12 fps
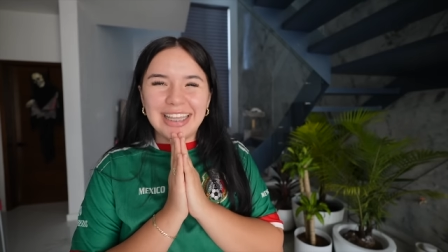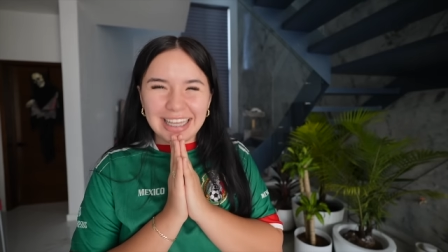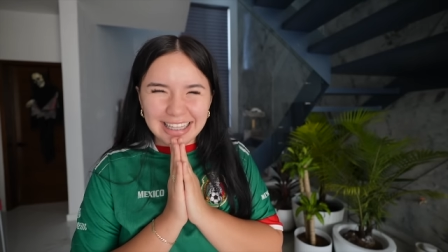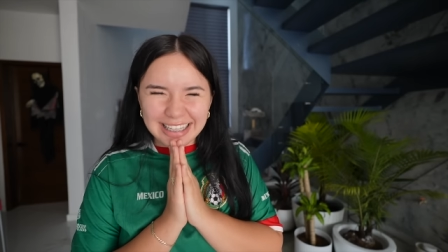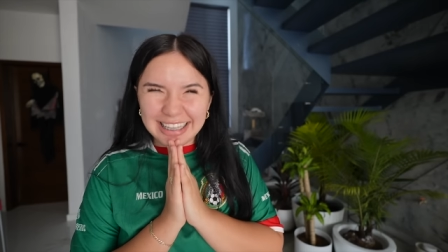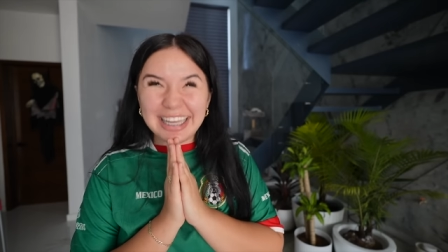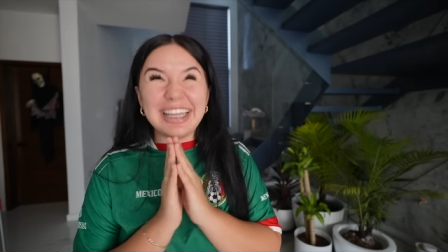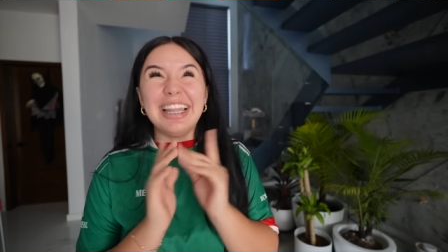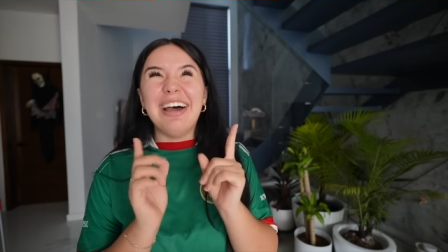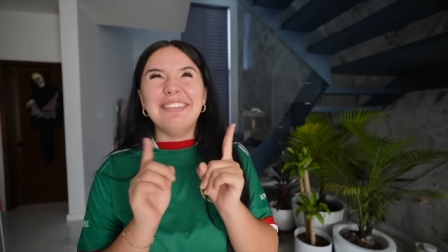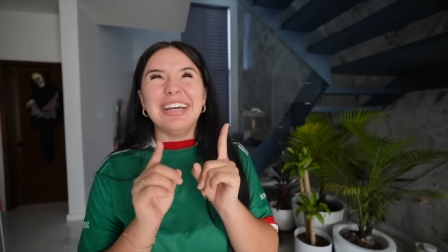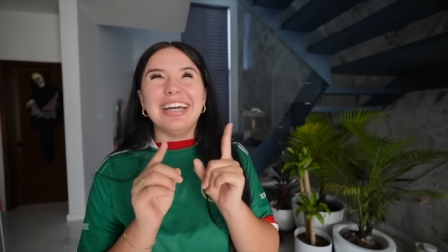they, they
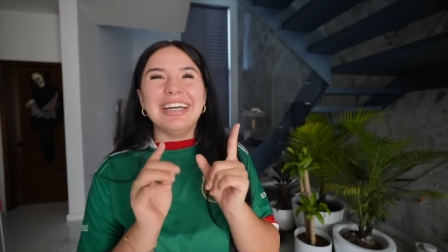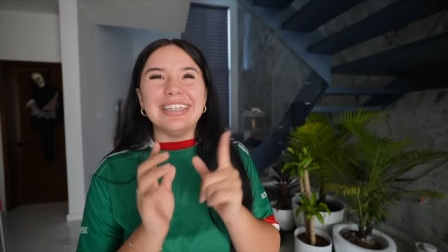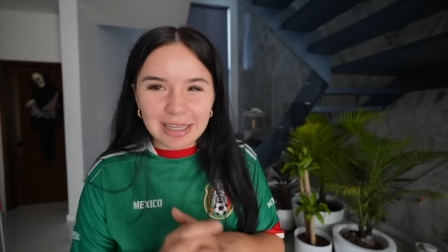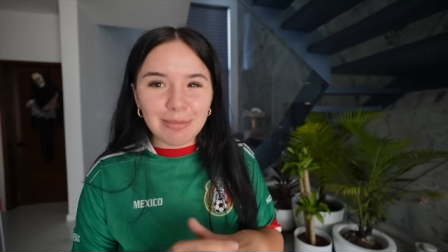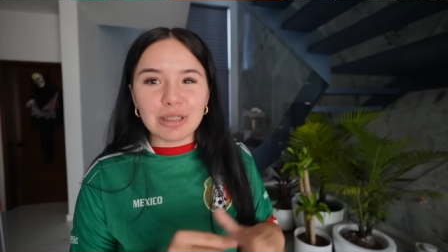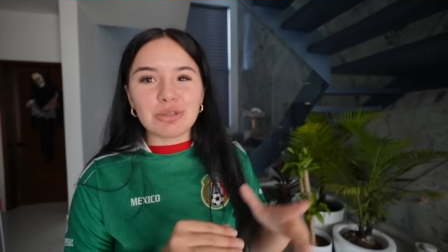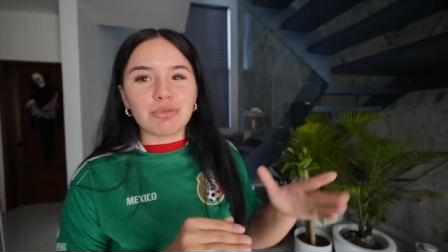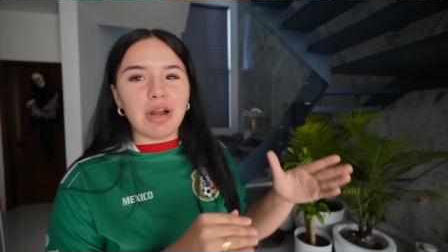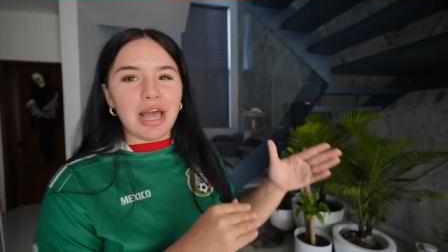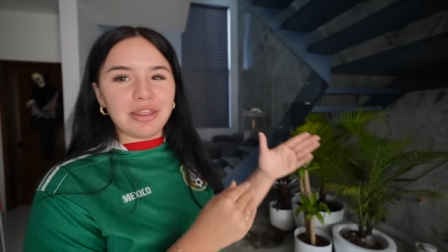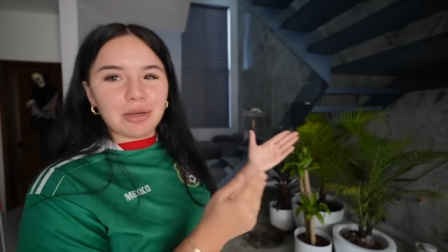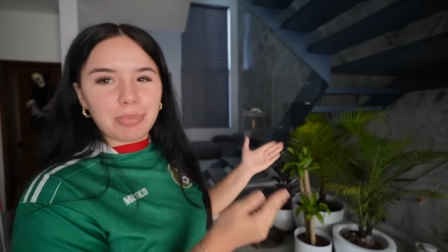love it. They much
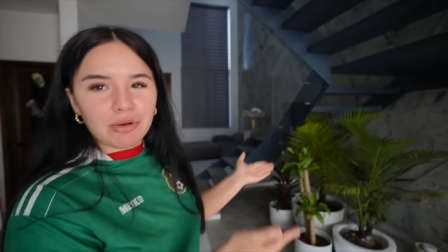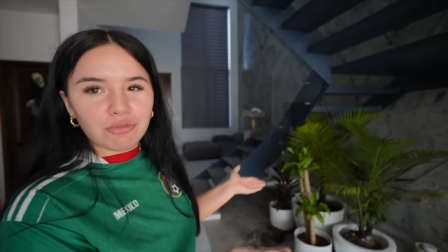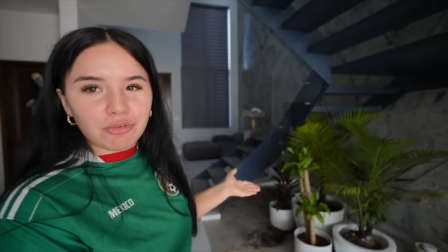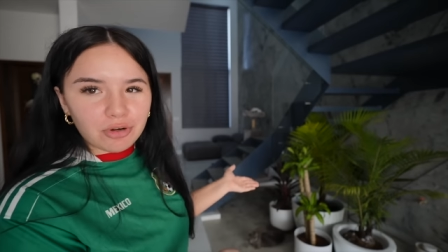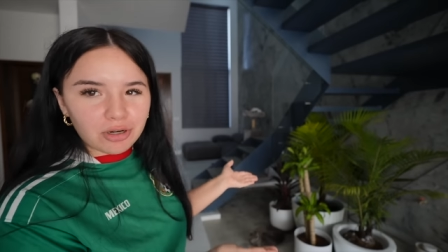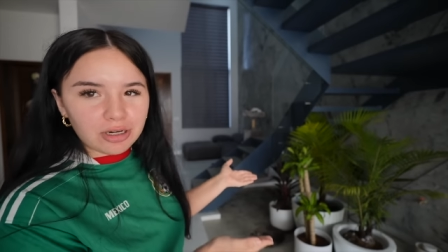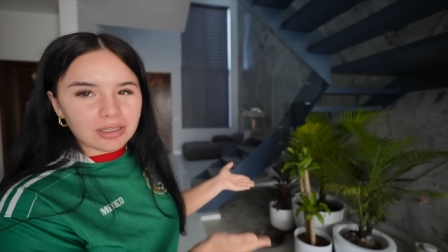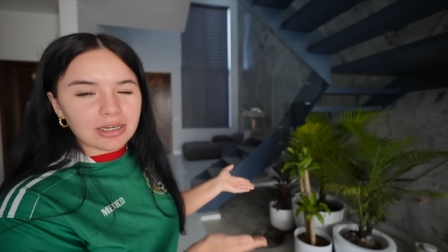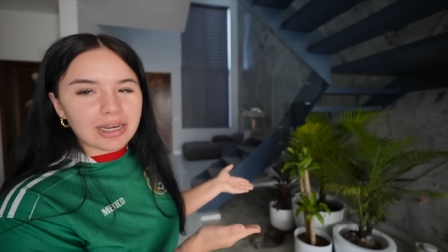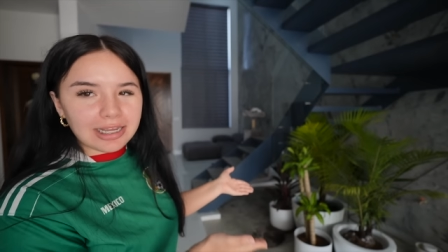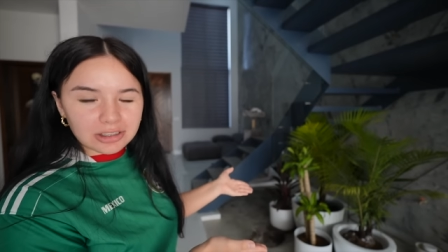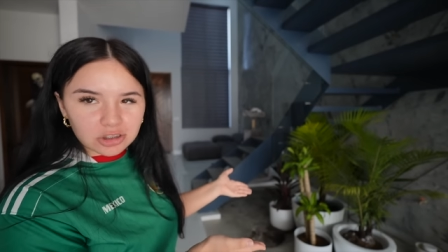rather prefer the
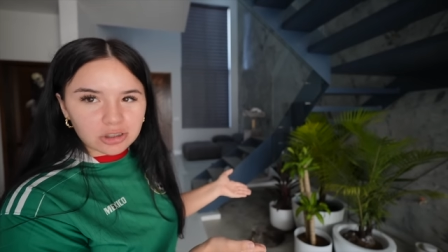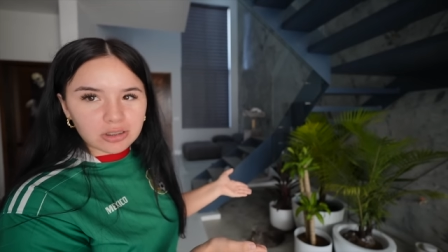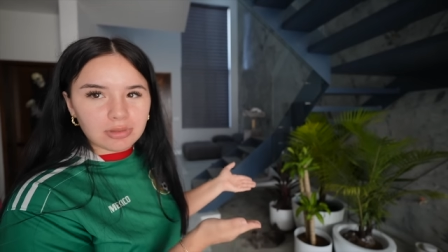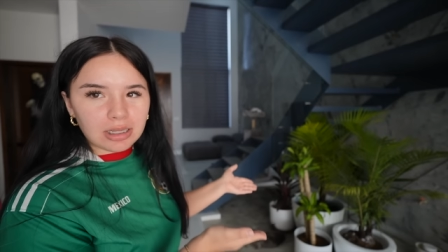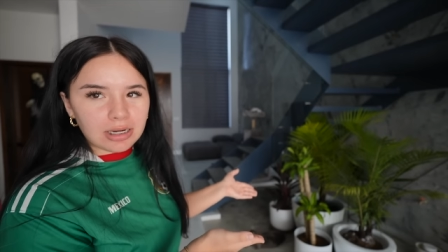nature, la